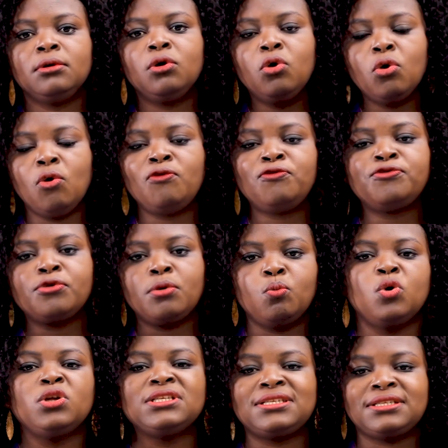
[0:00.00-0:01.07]
go from
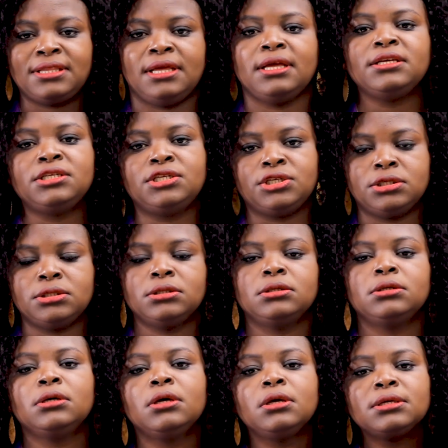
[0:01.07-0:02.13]
one stage
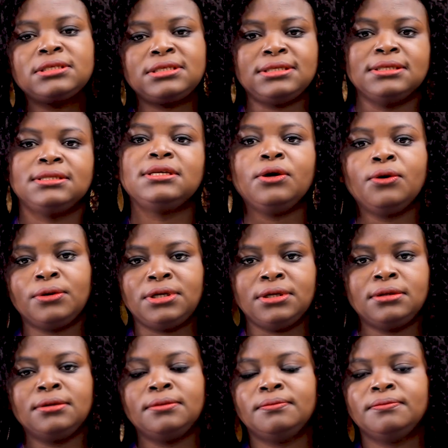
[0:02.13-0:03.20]
to the other.